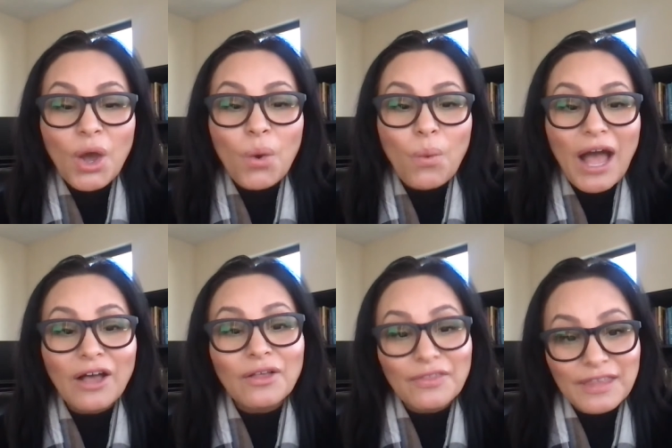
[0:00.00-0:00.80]

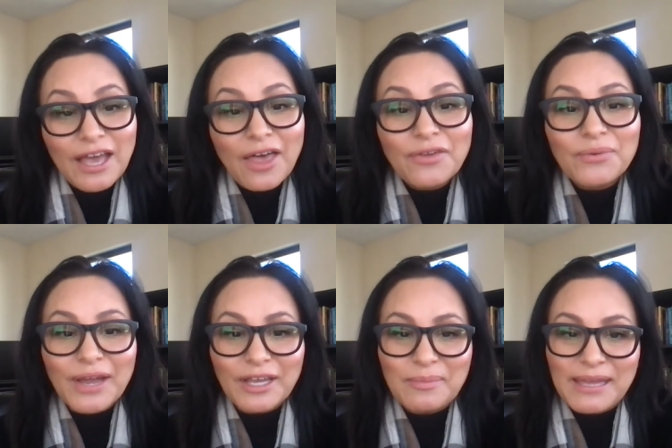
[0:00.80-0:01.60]
While the other
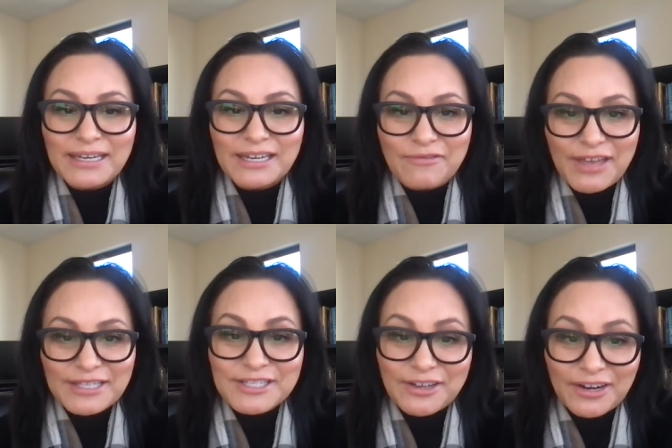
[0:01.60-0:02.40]
recommended
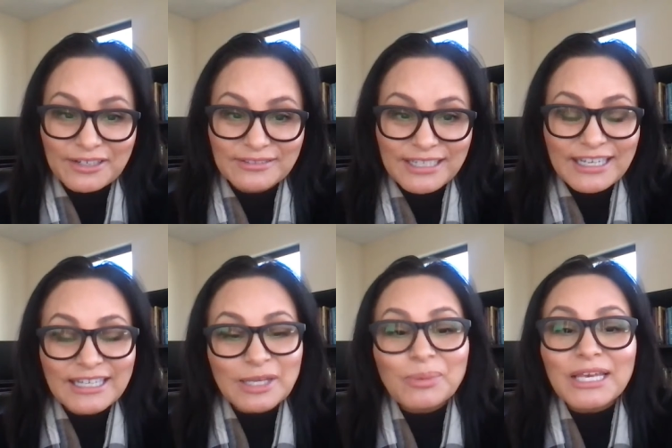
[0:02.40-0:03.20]
events are
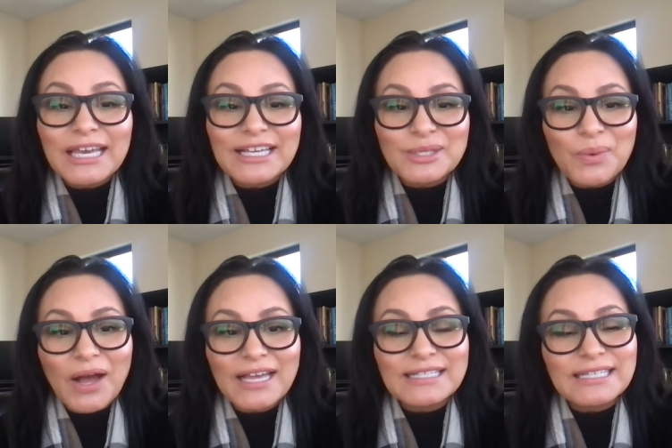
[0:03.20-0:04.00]
the
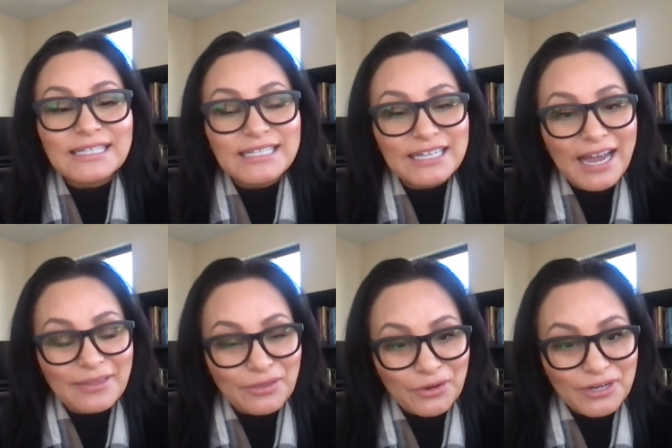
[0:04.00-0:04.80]
PSY
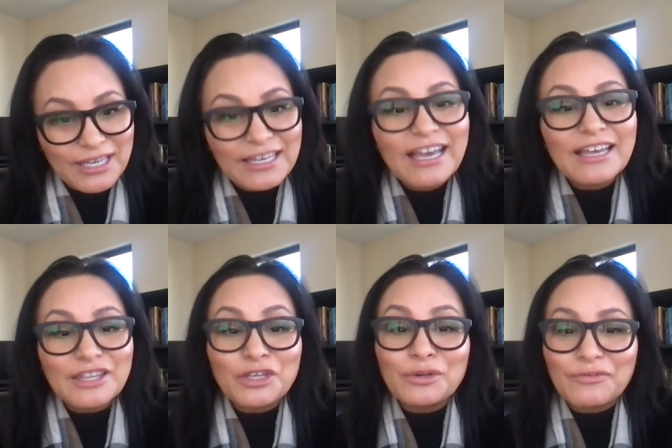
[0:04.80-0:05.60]
6930,
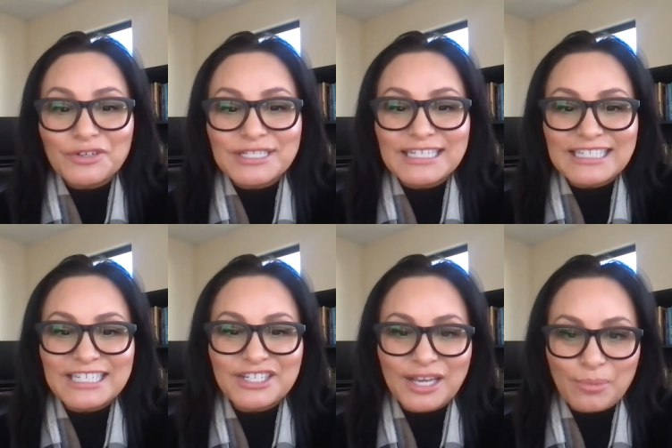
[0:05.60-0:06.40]
the University
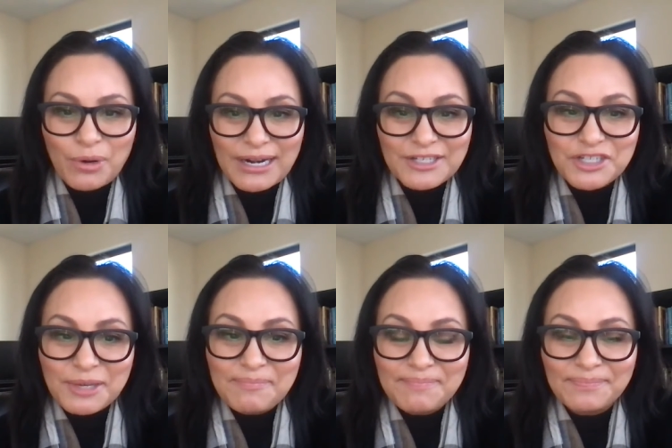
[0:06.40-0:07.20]
Teaching
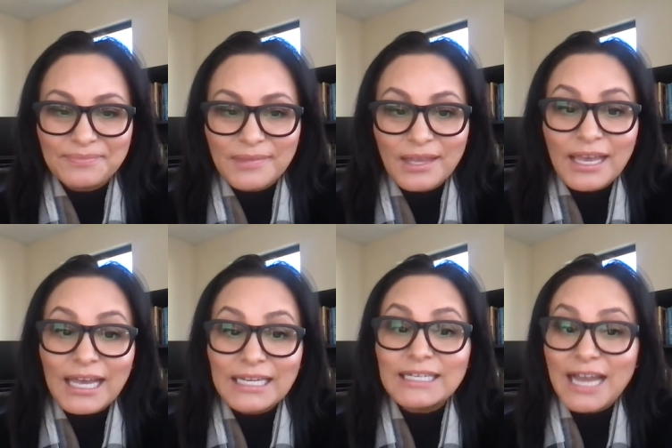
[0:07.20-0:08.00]
Apprenticeship,
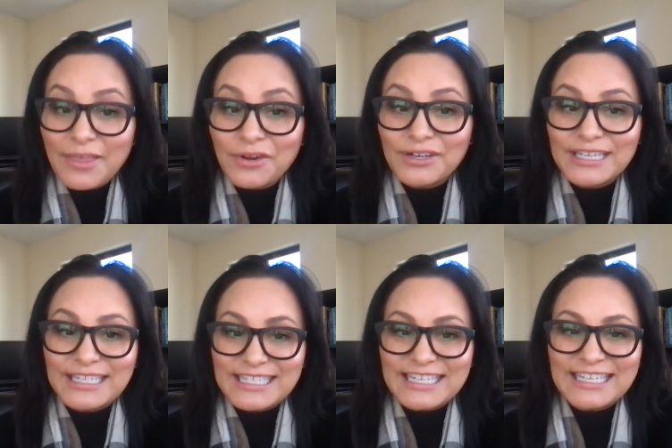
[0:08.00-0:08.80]
another
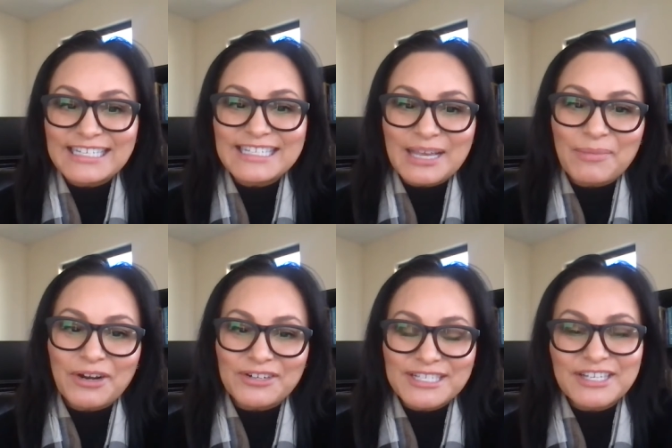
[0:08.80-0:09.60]
ETE
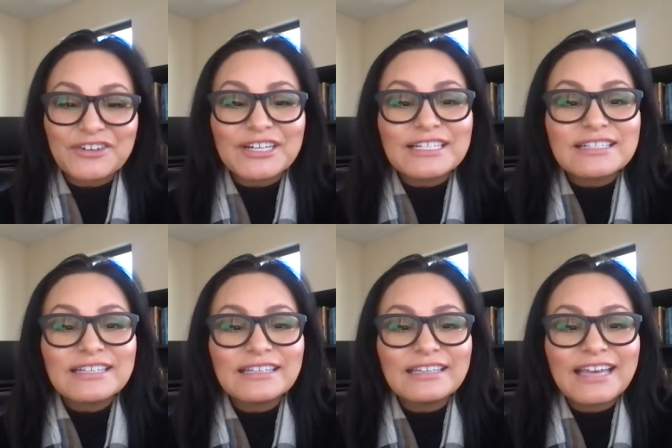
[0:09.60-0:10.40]
seminar series,
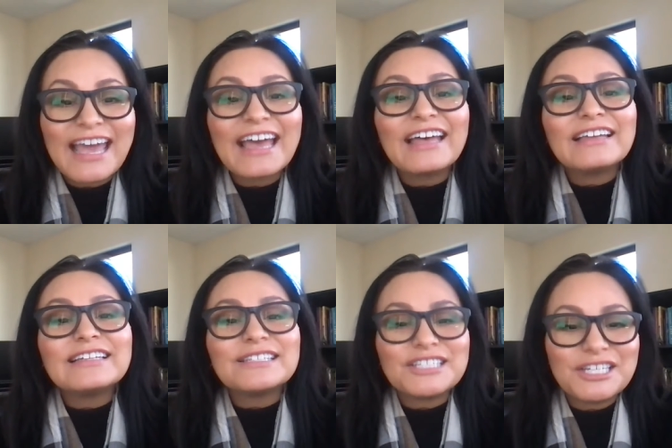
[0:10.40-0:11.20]
and
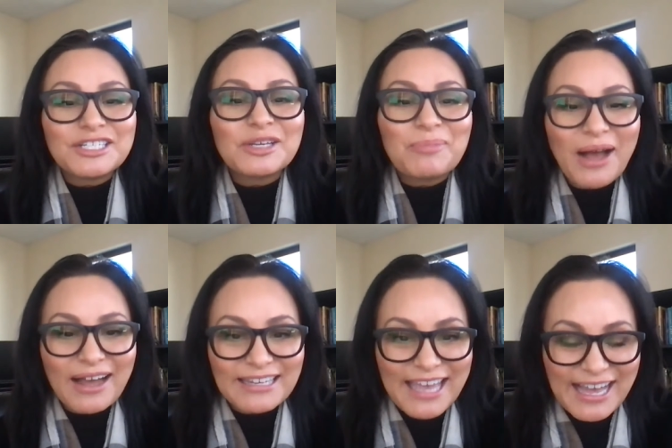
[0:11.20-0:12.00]
teaching
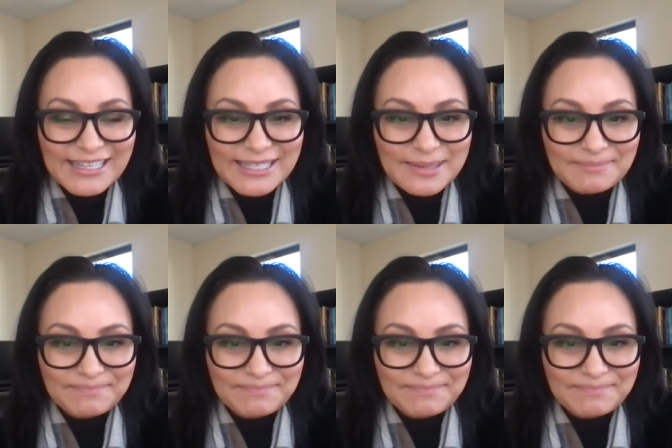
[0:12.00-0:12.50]
podcasts.